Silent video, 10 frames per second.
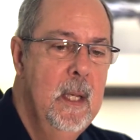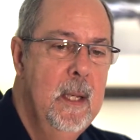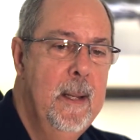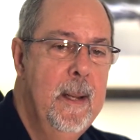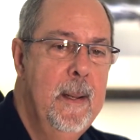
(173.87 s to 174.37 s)

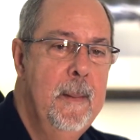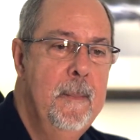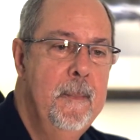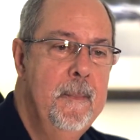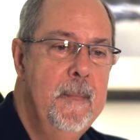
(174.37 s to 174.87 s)

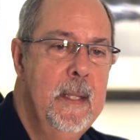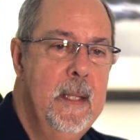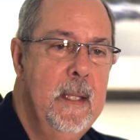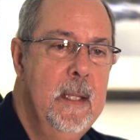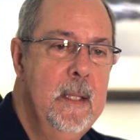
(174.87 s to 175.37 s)

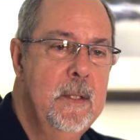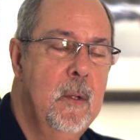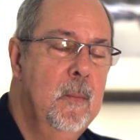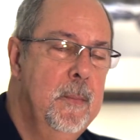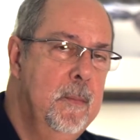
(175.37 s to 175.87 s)

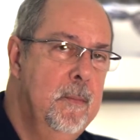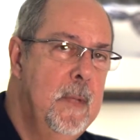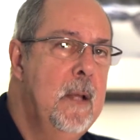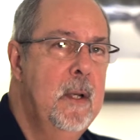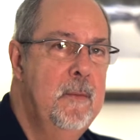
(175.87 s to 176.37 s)
So
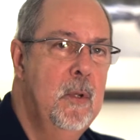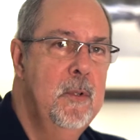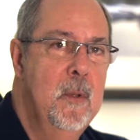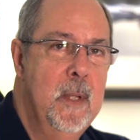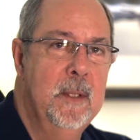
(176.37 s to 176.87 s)
now that I've told
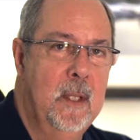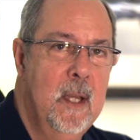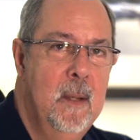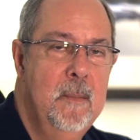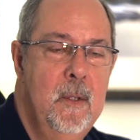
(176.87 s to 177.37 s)
you about the
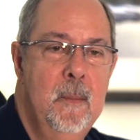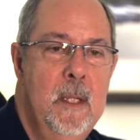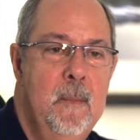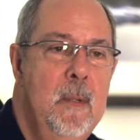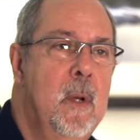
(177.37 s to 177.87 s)
club, you
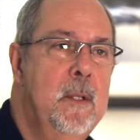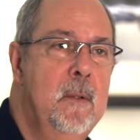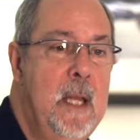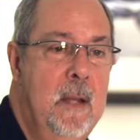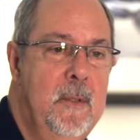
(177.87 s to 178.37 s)
might be
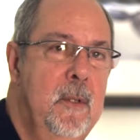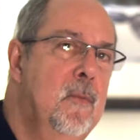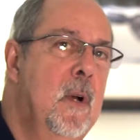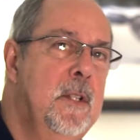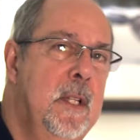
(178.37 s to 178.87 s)
wondering after you've
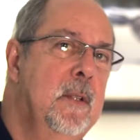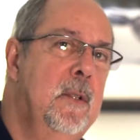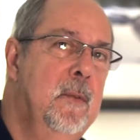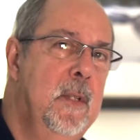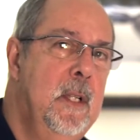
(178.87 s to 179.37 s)
watched the other
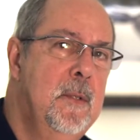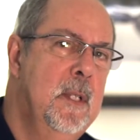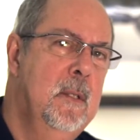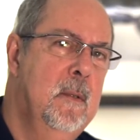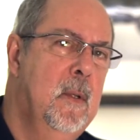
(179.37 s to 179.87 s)
two videos
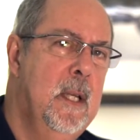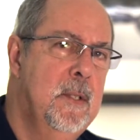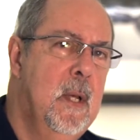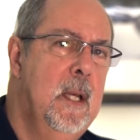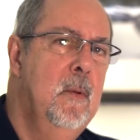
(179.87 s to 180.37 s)
is, okay,
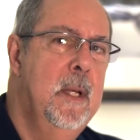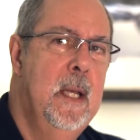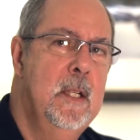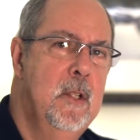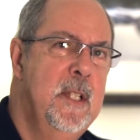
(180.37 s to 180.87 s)
so how do I
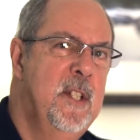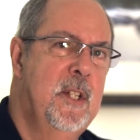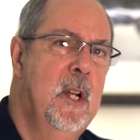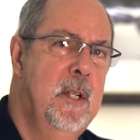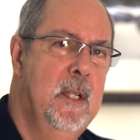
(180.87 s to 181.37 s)
actually start